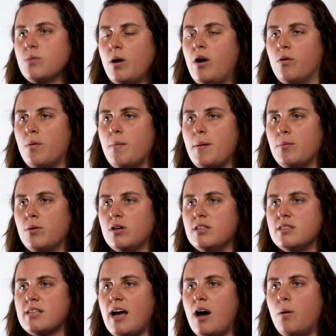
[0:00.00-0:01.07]
what I'll remember,
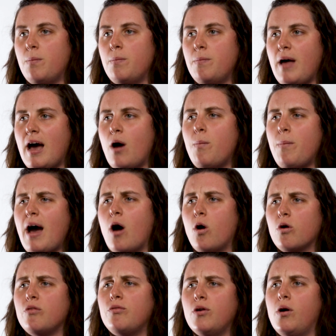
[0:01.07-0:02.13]
is how
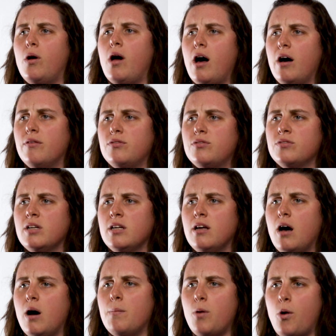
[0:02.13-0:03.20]
powerful of
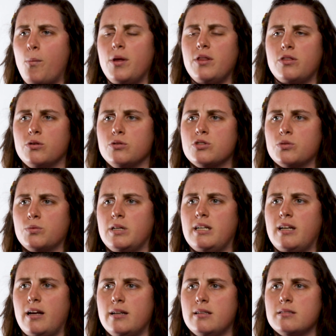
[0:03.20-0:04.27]
a moment those 3
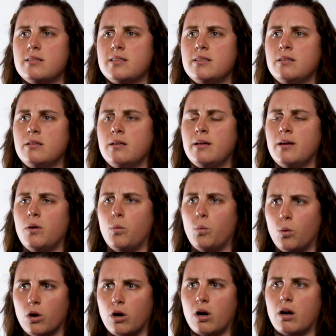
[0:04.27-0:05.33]
days
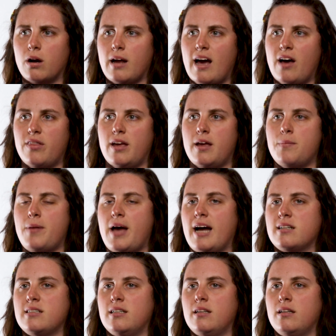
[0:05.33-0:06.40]
were, how they
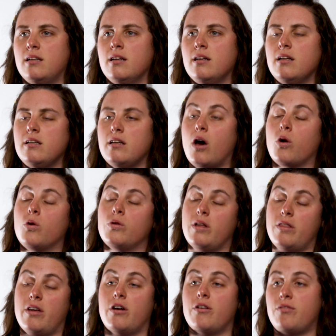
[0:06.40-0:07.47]
impacted not only
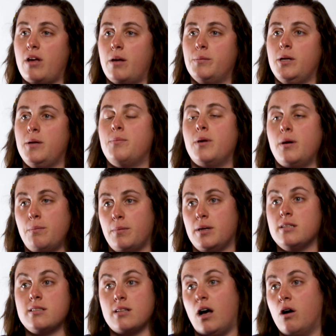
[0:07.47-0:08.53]
their family, but
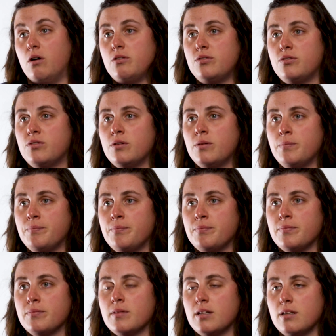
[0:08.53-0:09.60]
myself.
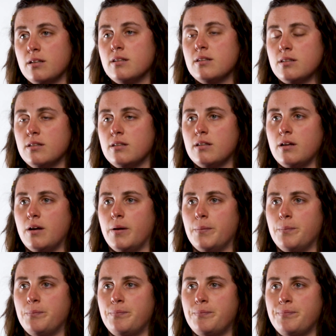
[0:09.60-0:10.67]

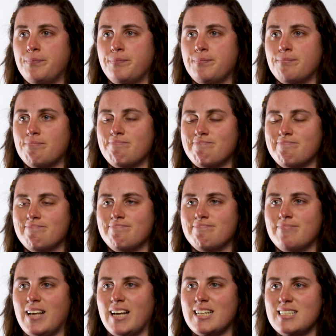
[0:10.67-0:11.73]

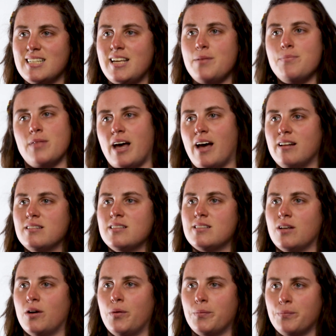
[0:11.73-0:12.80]
I get to keep that,
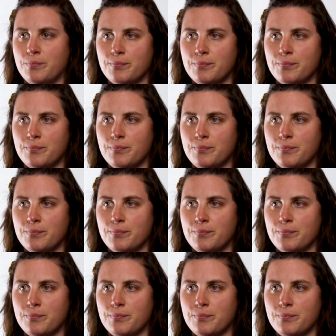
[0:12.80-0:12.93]
so.